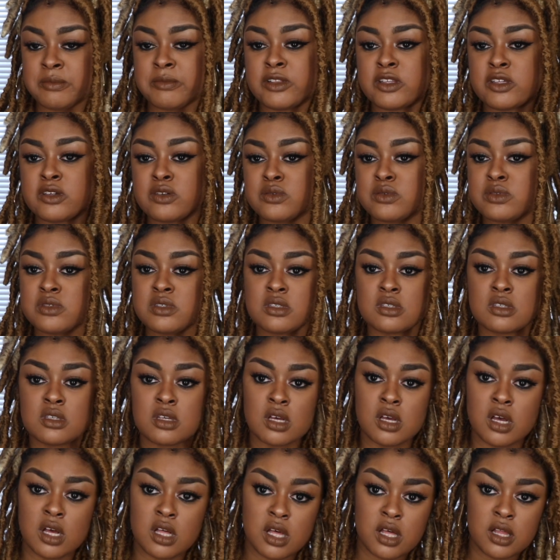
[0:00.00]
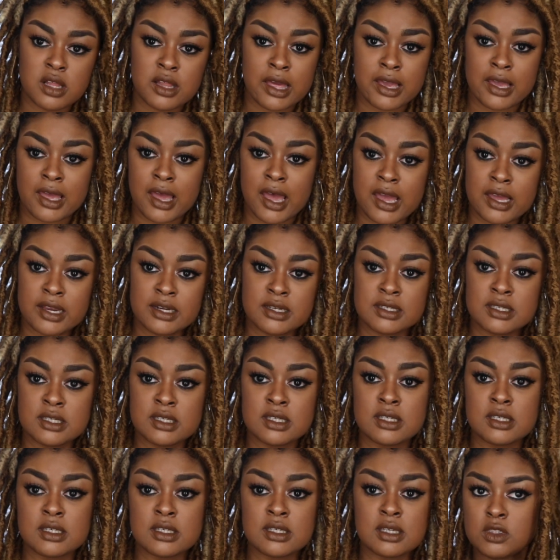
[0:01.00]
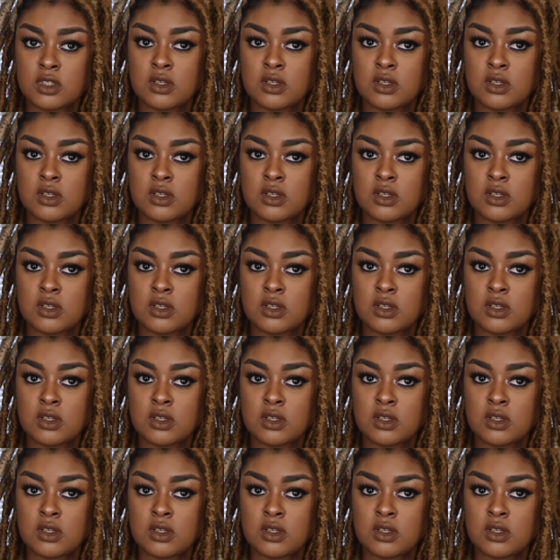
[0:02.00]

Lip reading: loose like I did.